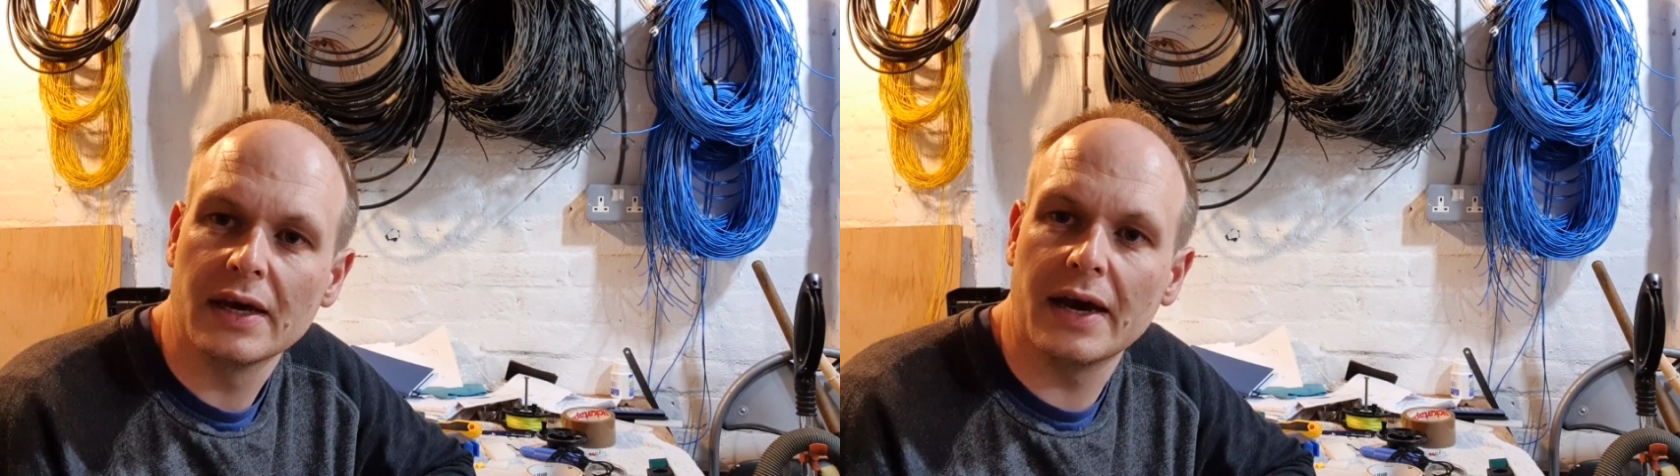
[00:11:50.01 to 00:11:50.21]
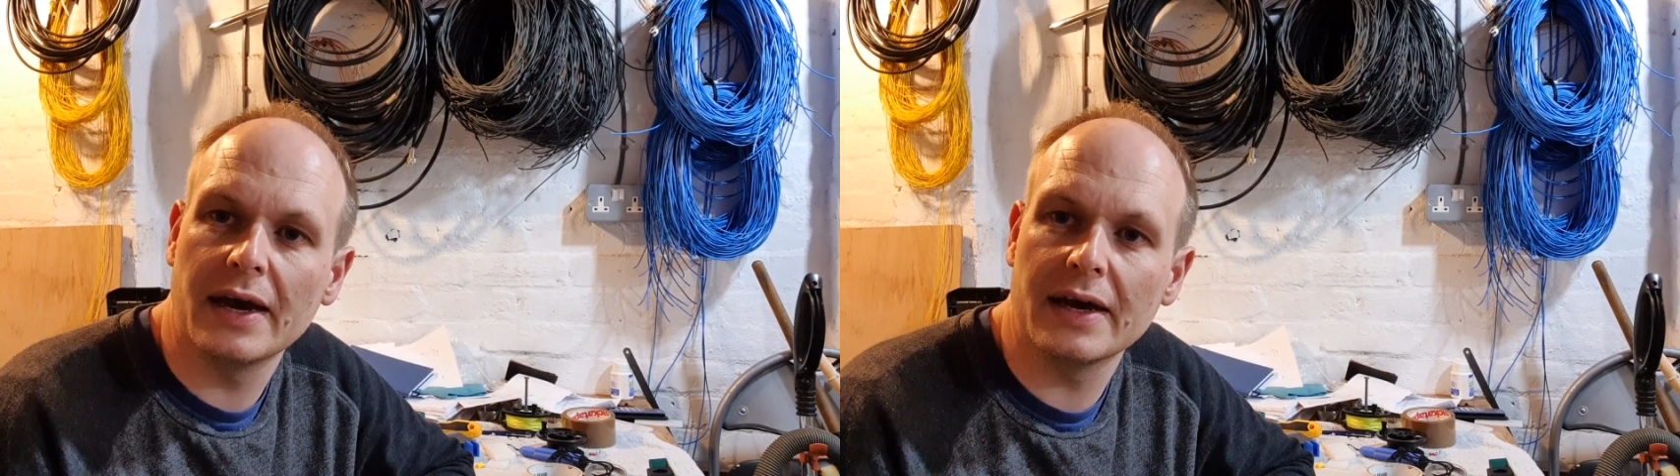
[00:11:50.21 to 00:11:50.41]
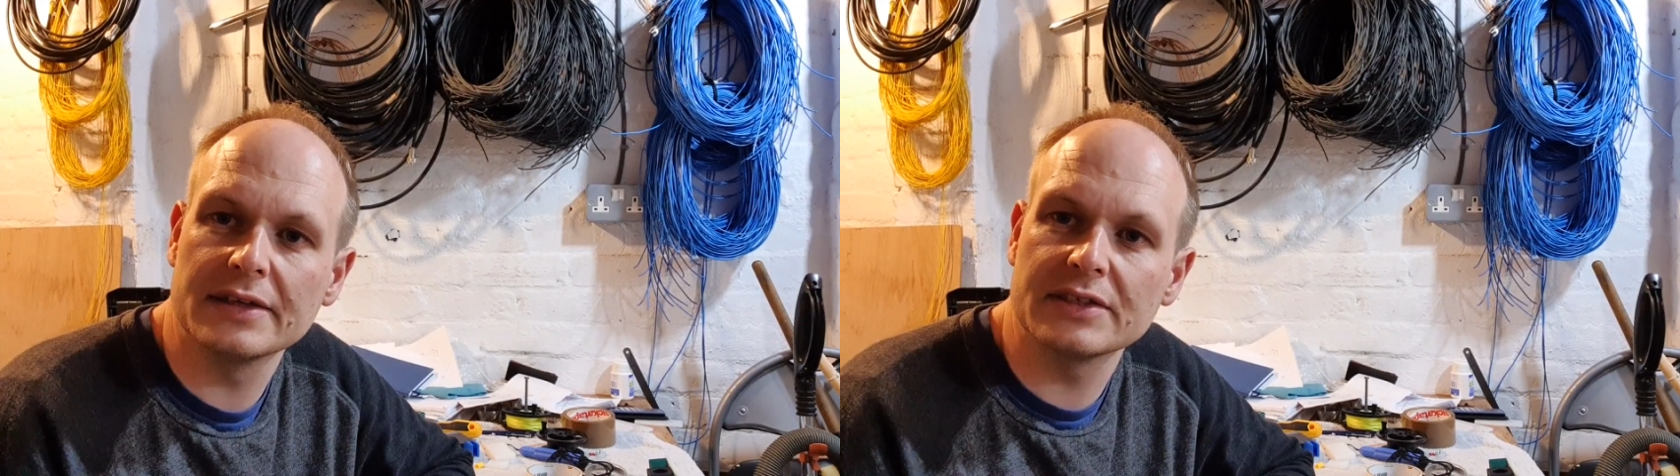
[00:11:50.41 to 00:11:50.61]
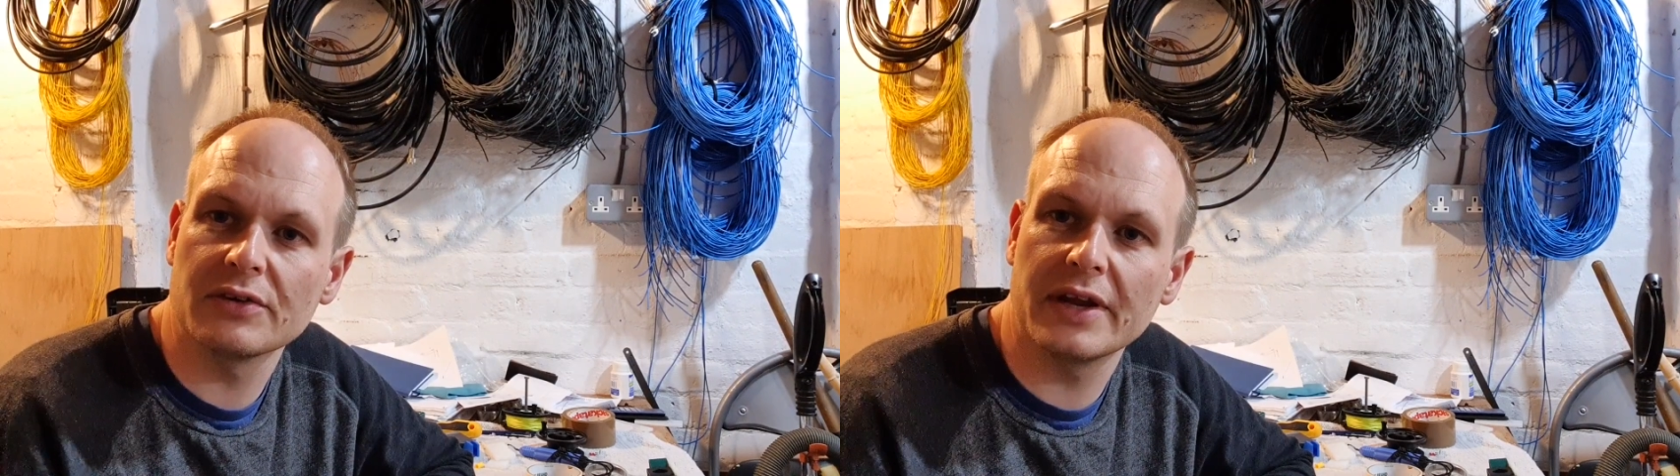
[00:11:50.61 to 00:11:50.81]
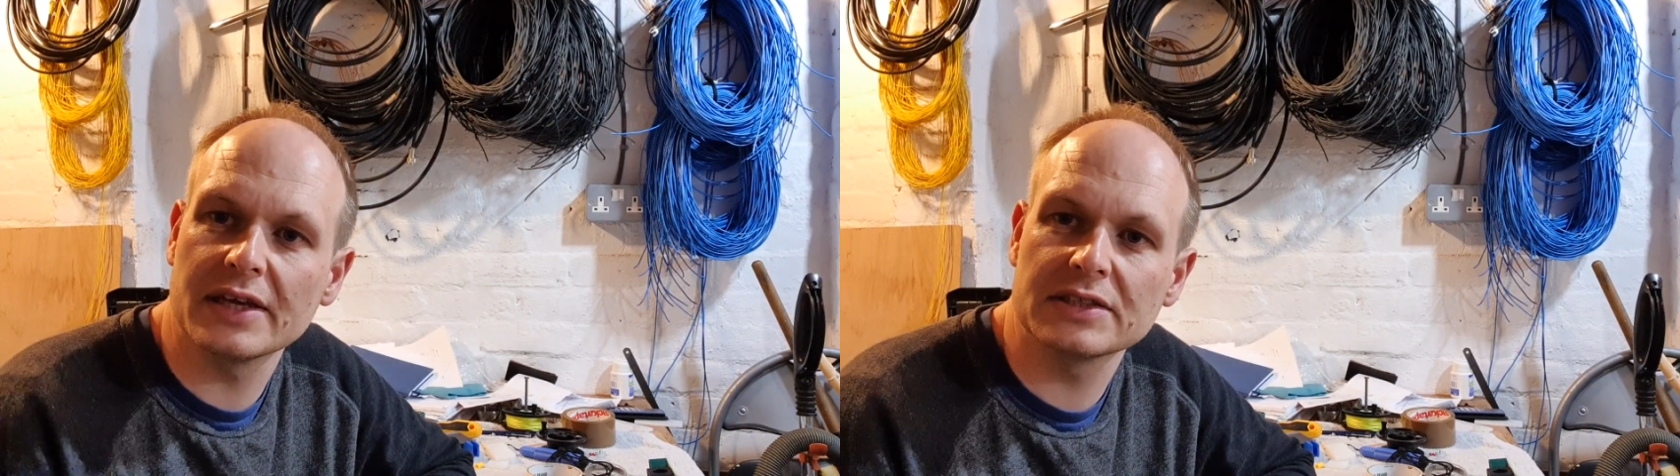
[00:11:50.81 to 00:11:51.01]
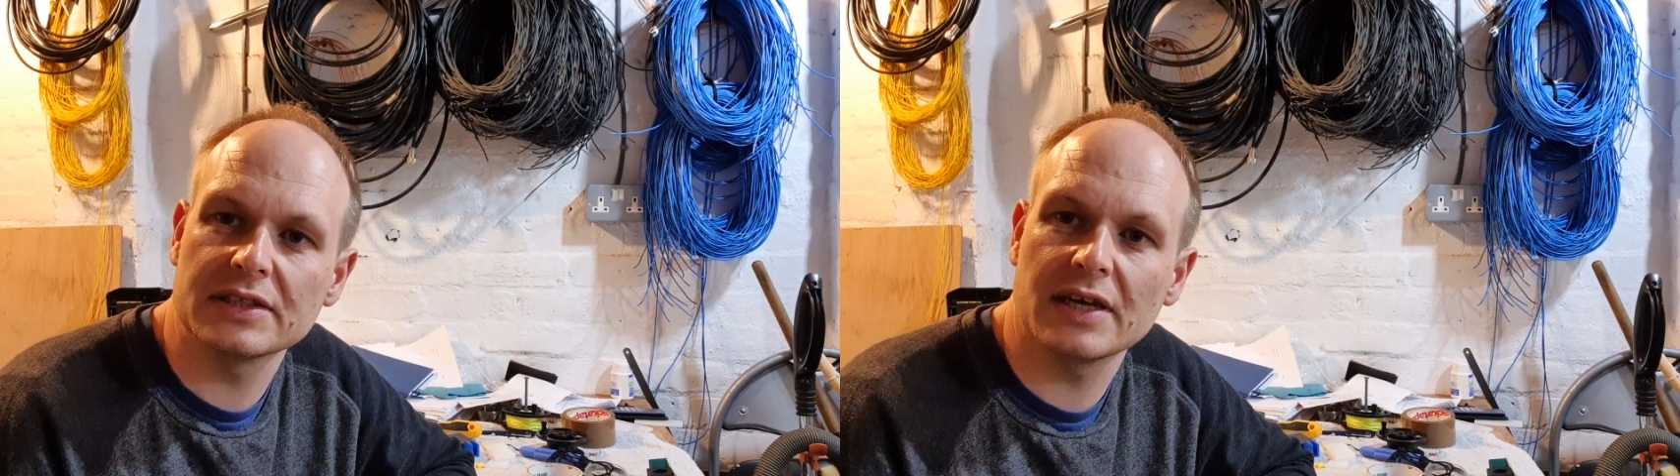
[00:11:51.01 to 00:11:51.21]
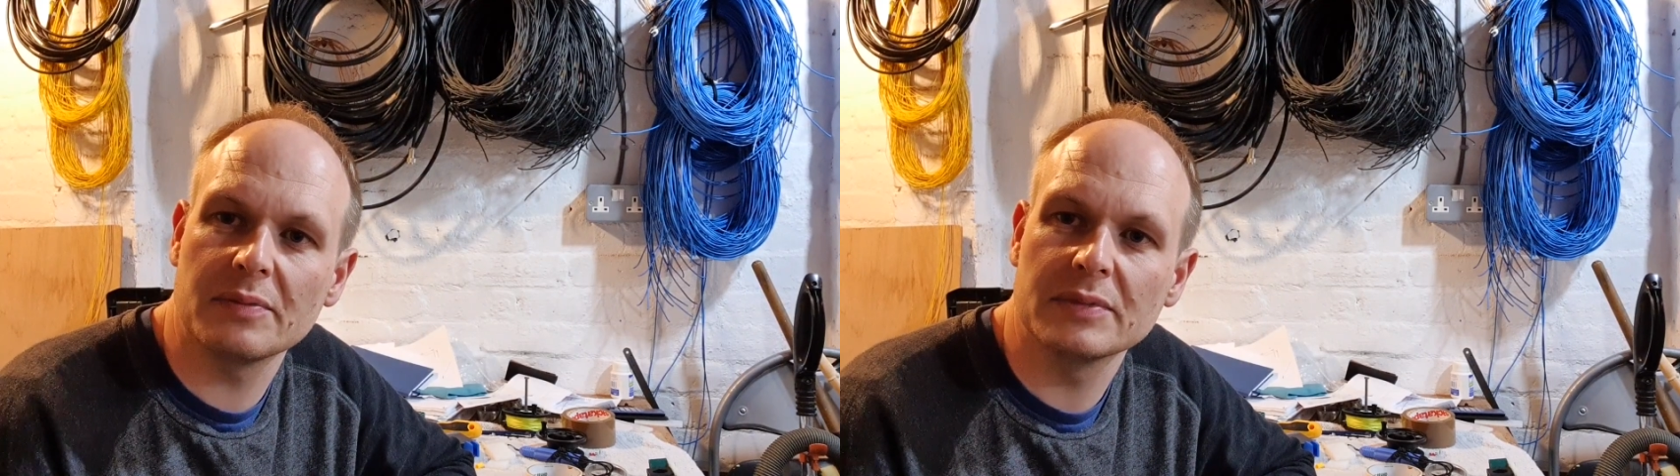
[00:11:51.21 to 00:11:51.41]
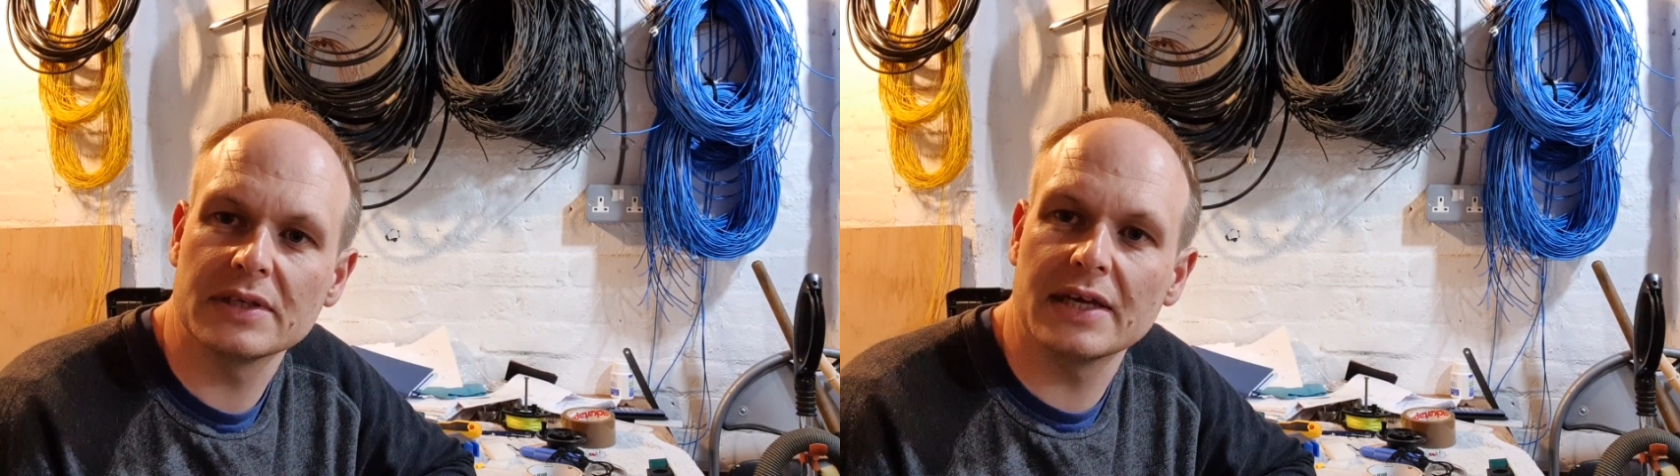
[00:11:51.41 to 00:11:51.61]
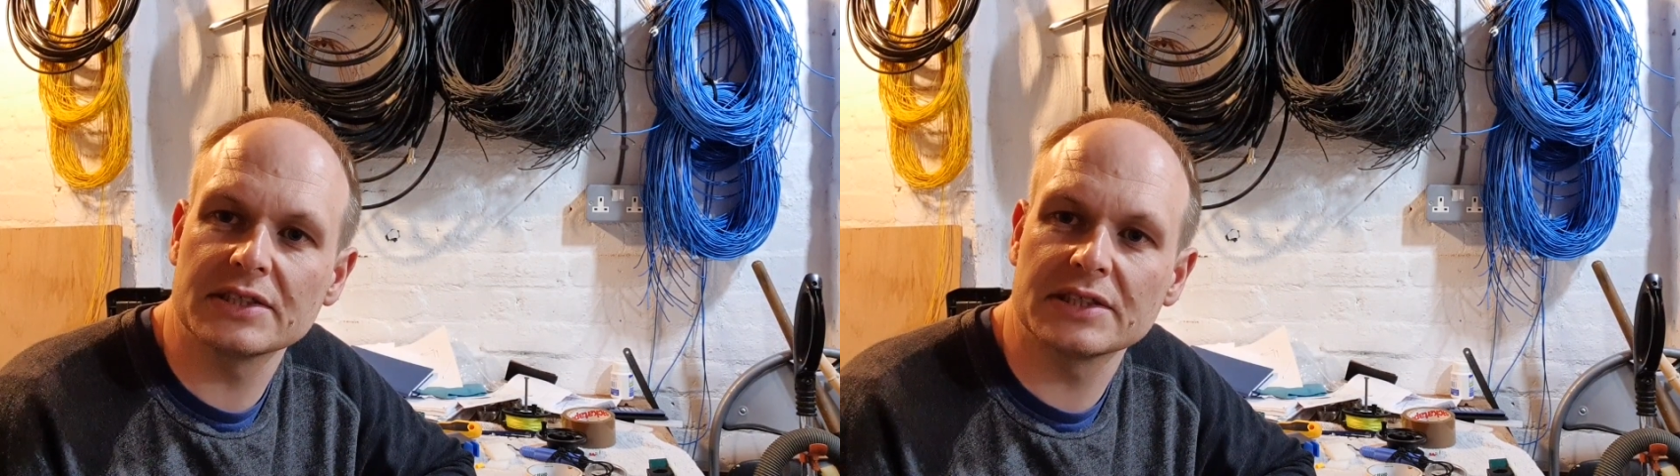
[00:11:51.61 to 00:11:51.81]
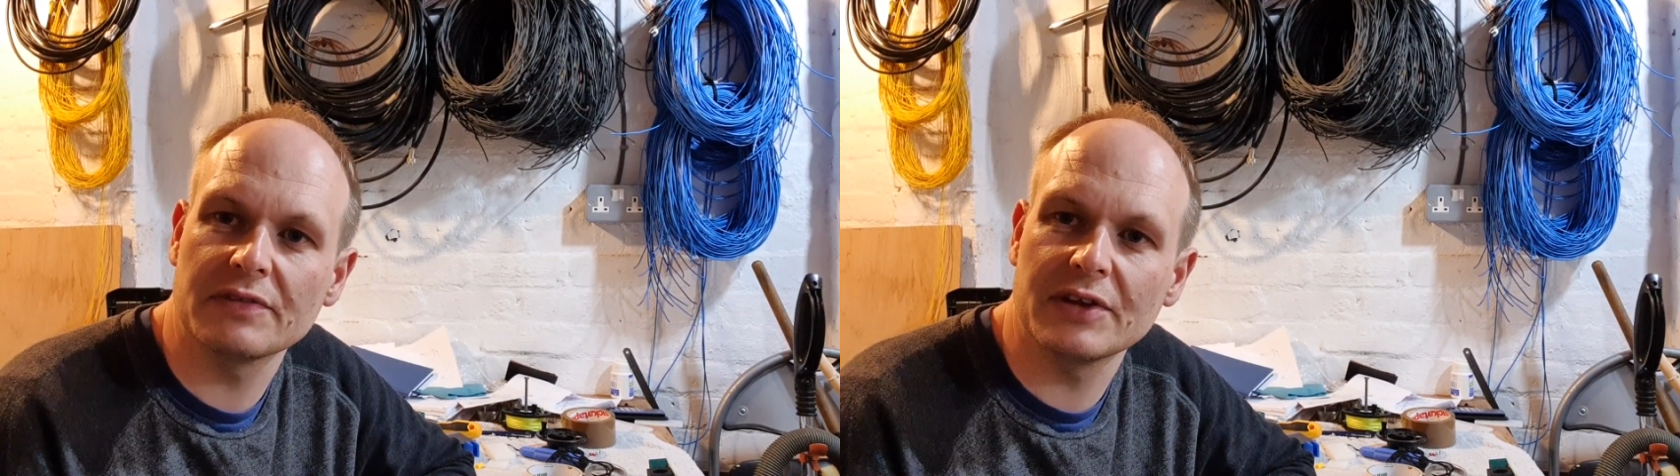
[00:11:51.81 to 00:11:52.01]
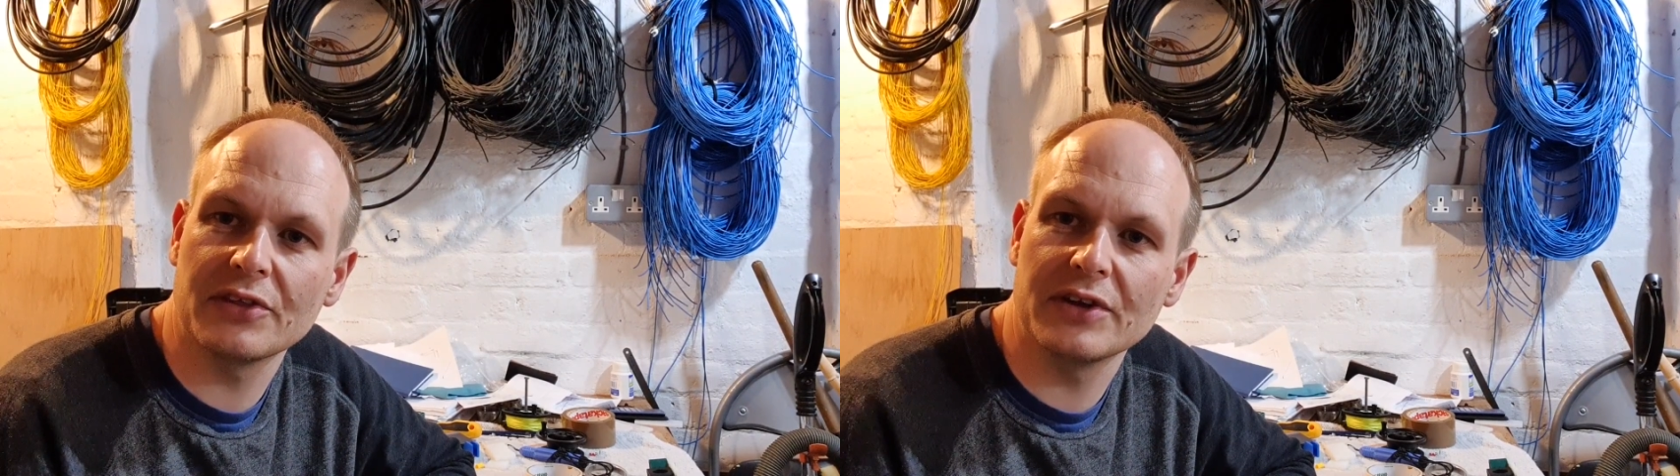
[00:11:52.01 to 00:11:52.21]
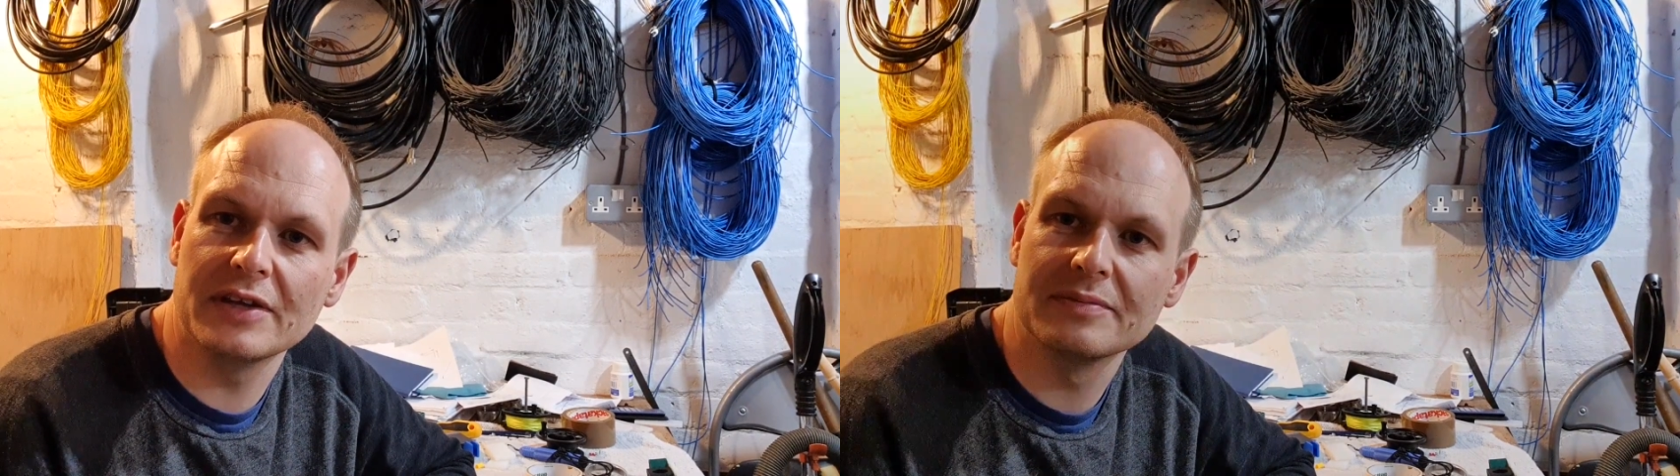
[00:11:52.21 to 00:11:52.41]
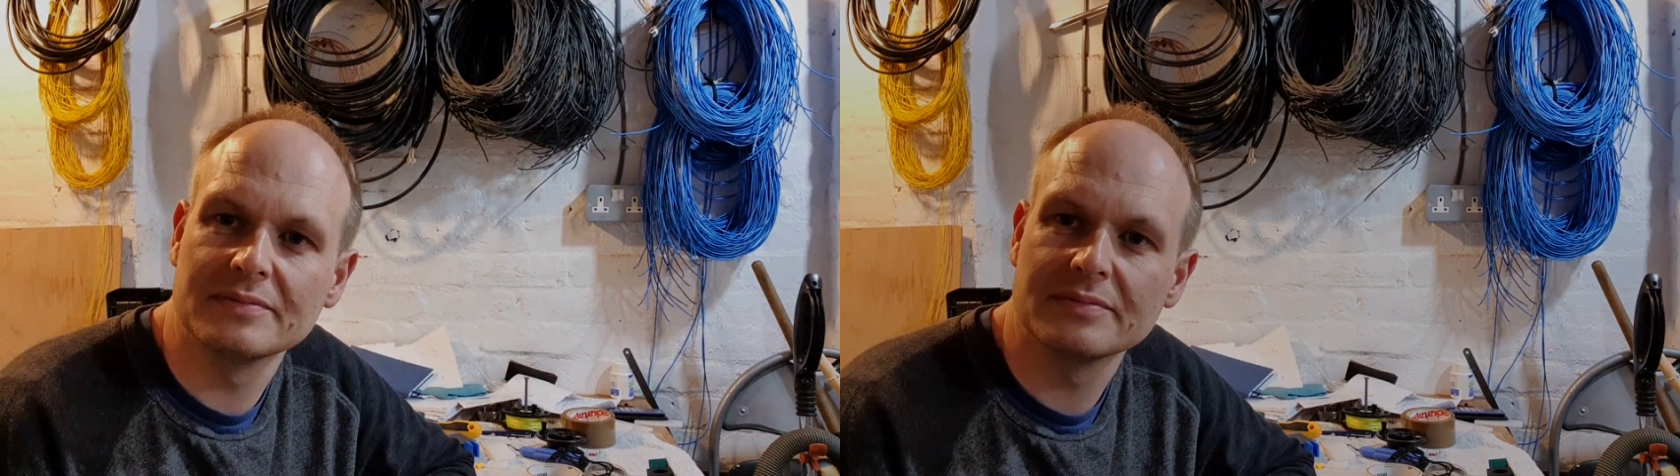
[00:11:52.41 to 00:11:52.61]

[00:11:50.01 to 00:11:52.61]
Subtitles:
Until the next time, it's 73.